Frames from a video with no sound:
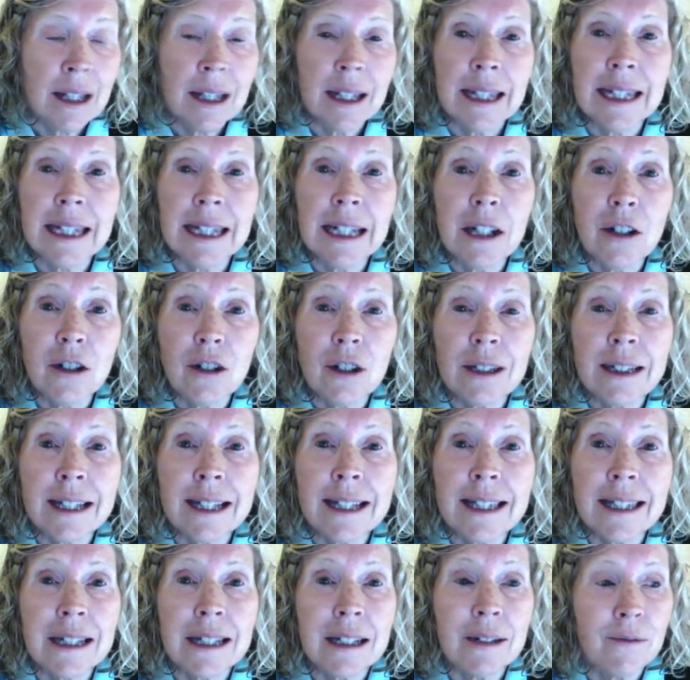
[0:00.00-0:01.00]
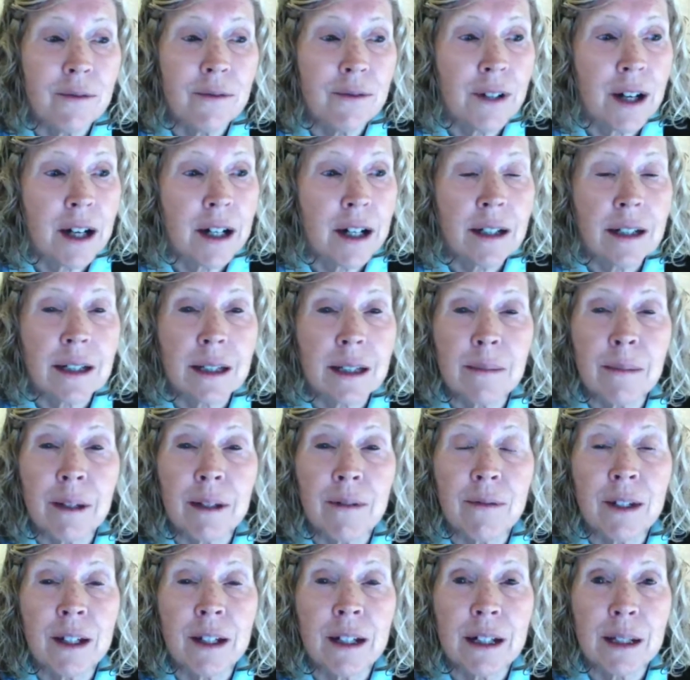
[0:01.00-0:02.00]
Each lesson in phonics, my
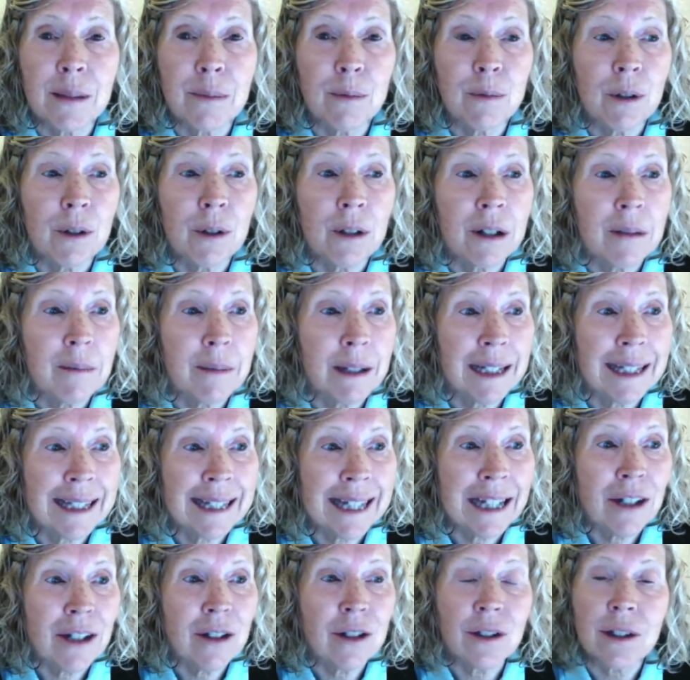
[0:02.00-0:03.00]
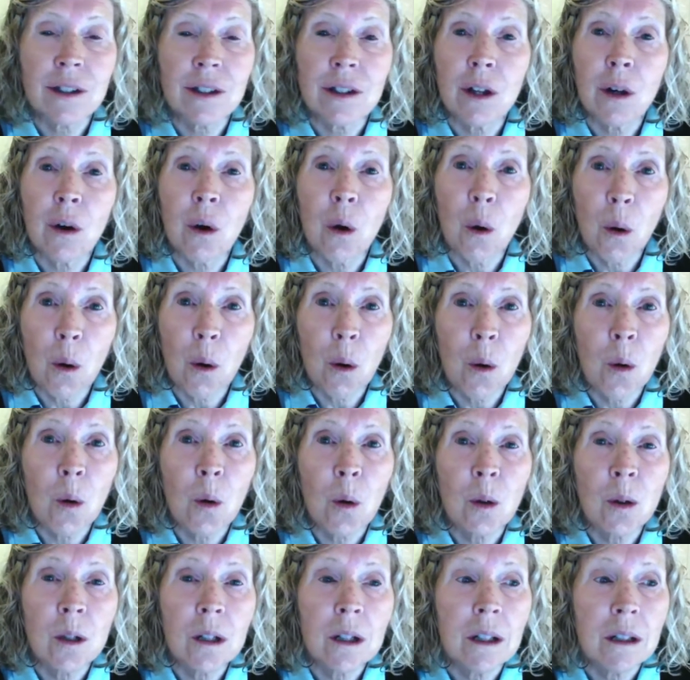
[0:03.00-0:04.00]
phonics program, engages the
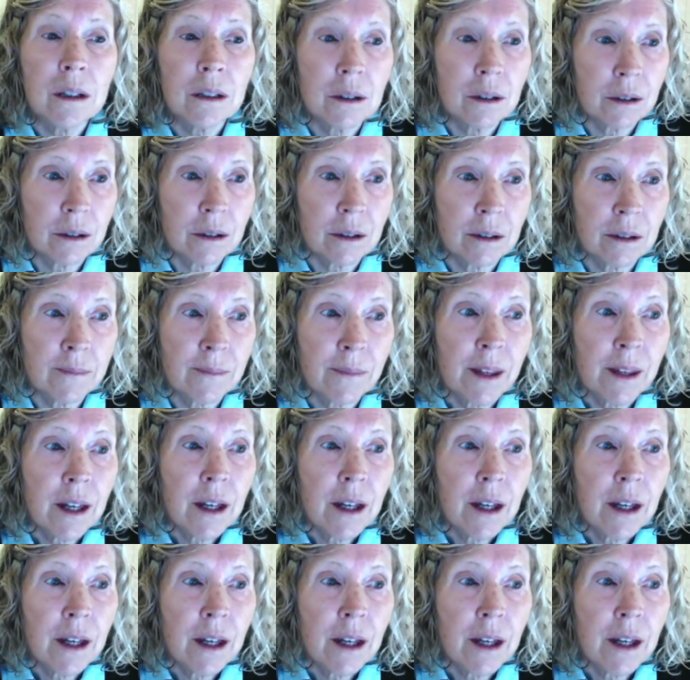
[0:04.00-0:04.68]
whole learner.